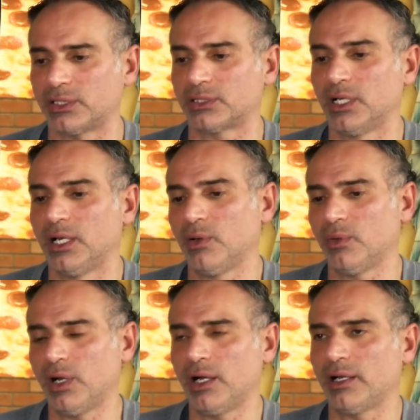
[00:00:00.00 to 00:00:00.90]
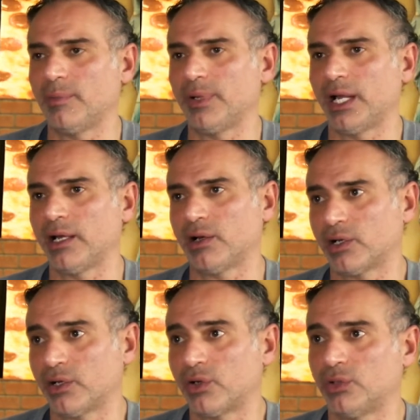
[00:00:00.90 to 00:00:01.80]
this. Him and I are
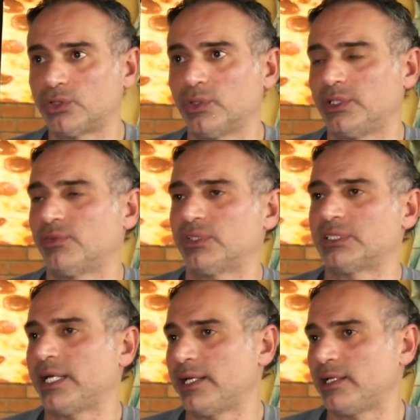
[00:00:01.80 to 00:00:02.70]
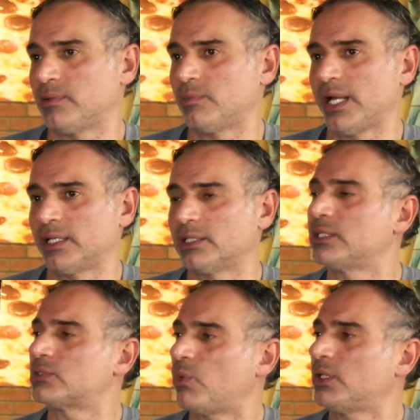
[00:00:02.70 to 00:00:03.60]
going to go to a different stadium at
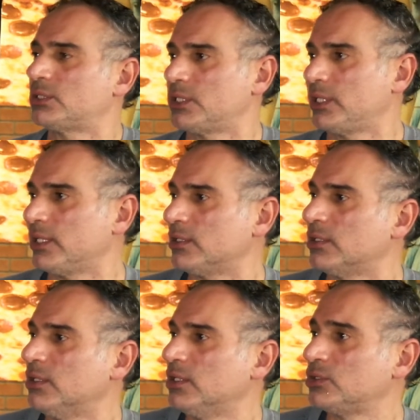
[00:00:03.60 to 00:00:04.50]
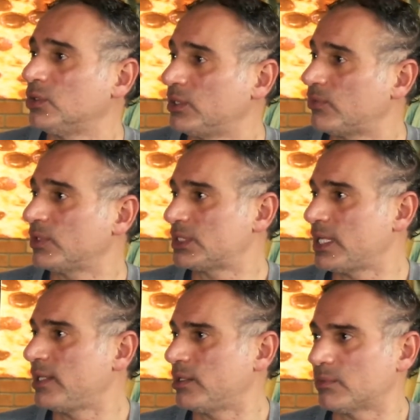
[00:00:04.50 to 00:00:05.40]
least once a year, to a different
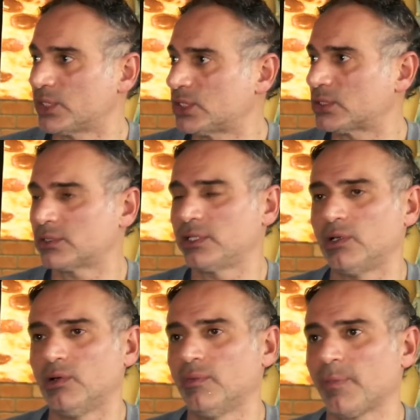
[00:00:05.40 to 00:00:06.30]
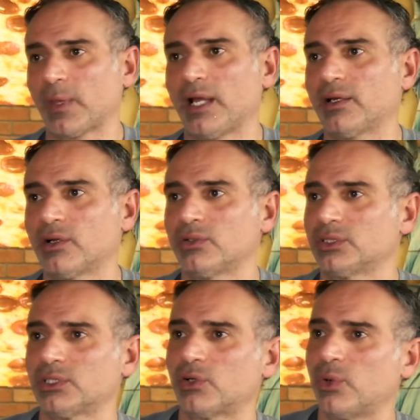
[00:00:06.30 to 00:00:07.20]
stadium, and just kind of go
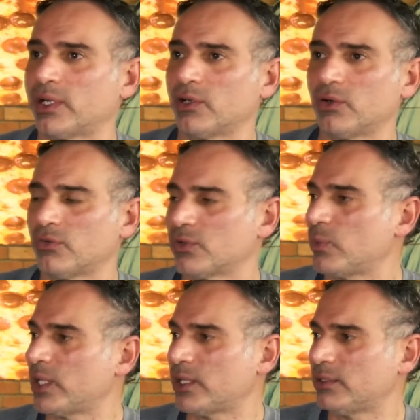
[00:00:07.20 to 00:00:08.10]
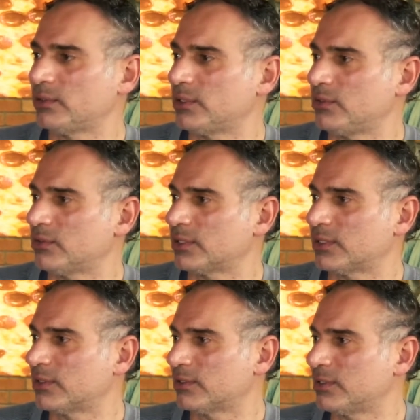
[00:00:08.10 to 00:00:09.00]
just a quick hitter over the weekend,
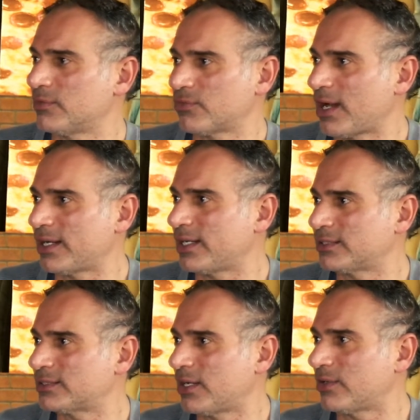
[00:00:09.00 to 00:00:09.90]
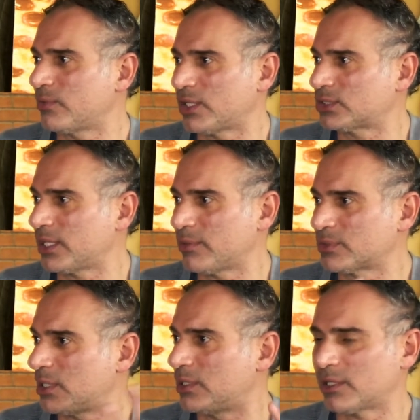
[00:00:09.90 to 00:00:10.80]
leave Friday, Saturday, watch a game
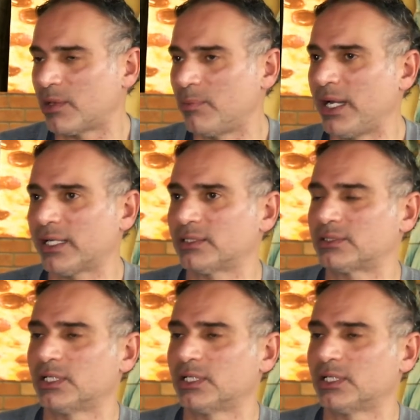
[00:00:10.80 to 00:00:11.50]
Sunday, come back.